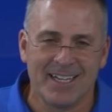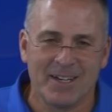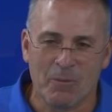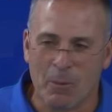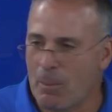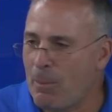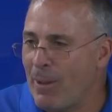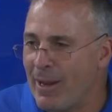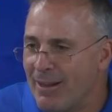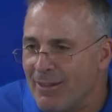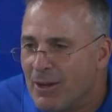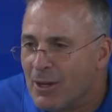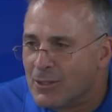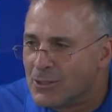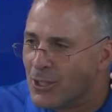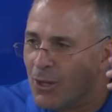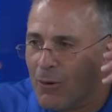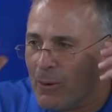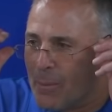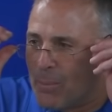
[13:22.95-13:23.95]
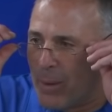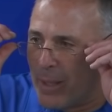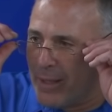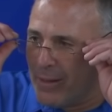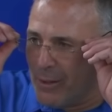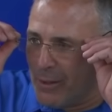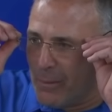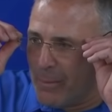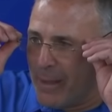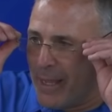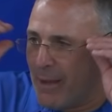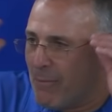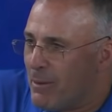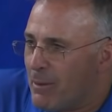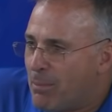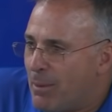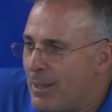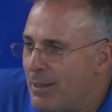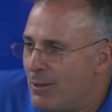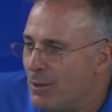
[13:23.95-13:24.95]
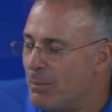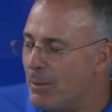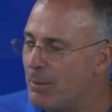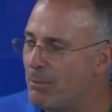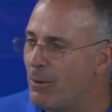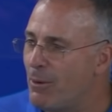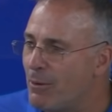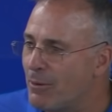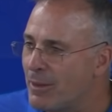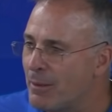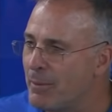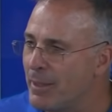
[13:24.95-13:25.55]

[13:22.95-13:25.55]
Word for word: We're playing a little zone. We play a little man. We play a little bit of both.